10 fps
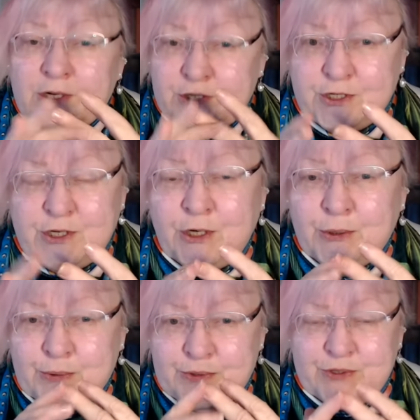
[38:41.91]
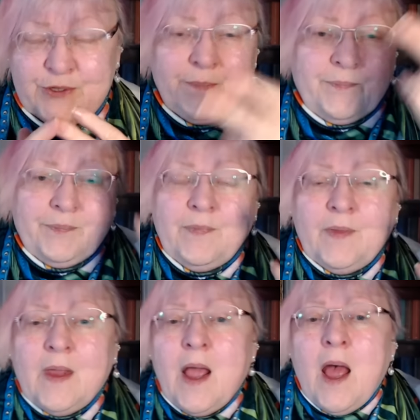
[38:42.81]
Shoes.
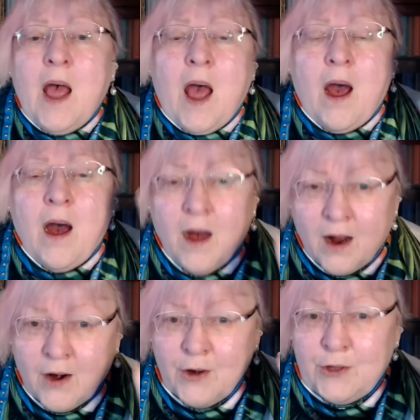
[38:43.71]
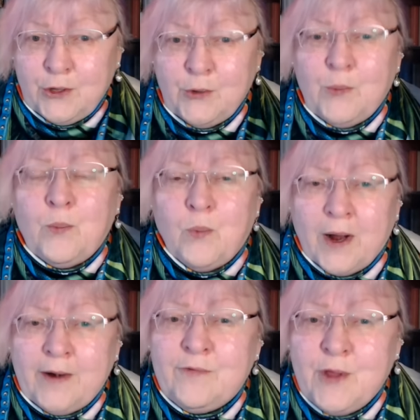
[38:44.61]
Are you
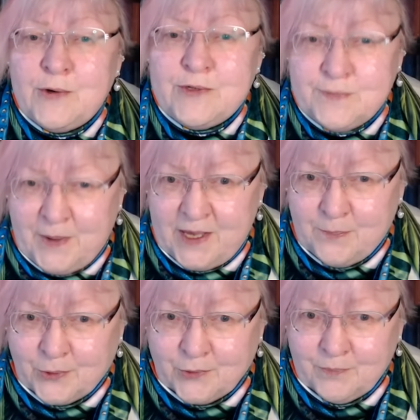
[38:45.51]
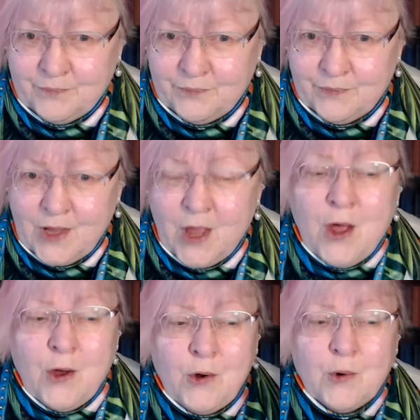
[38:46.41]
one of those people
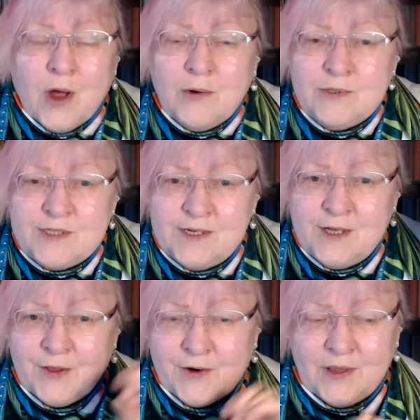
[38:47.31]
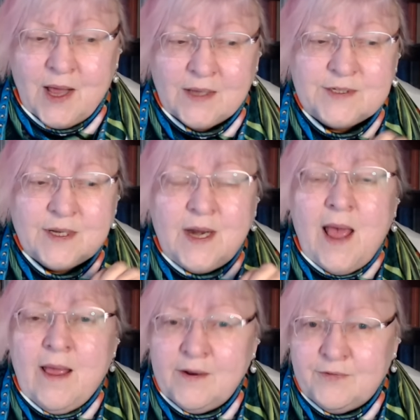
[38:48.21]
who goes into their closet
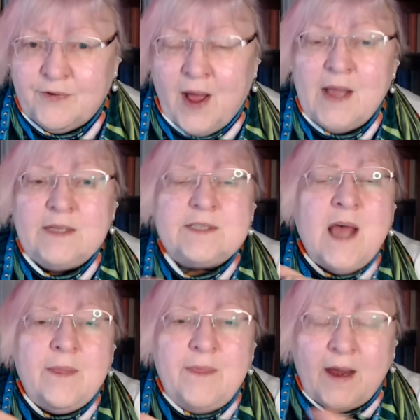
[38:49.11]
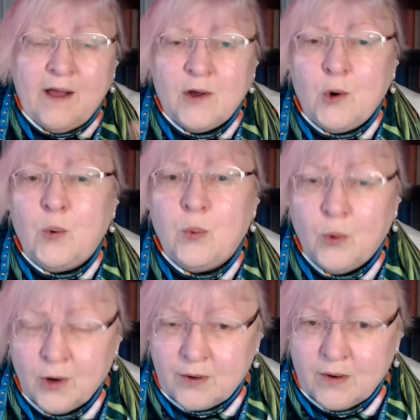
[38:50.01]
and finds that a
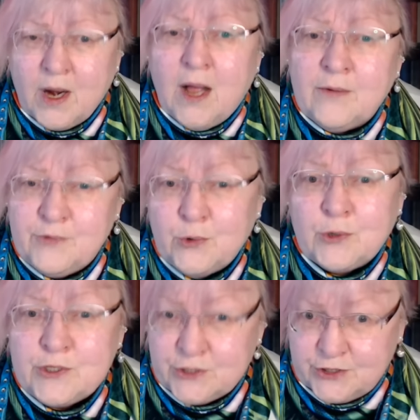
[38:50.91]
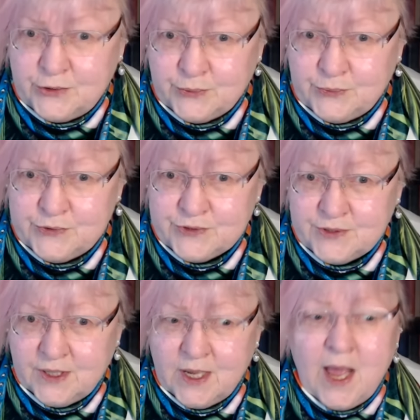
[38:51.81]
quarter of your
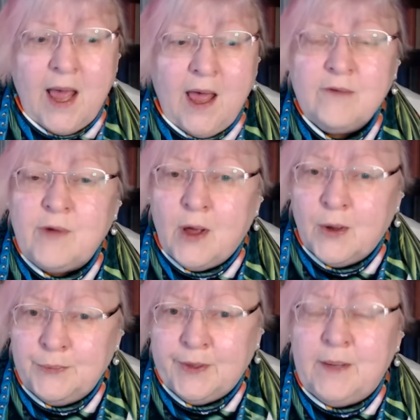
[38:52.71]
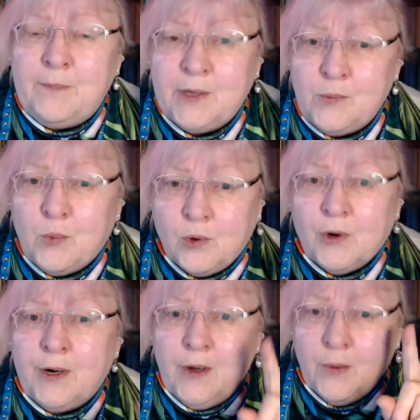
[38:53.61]
shoes have only been
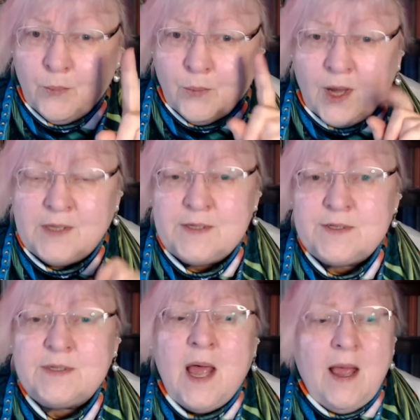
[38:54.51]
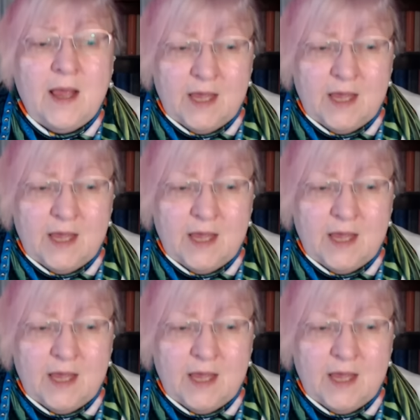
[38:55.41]
worn once?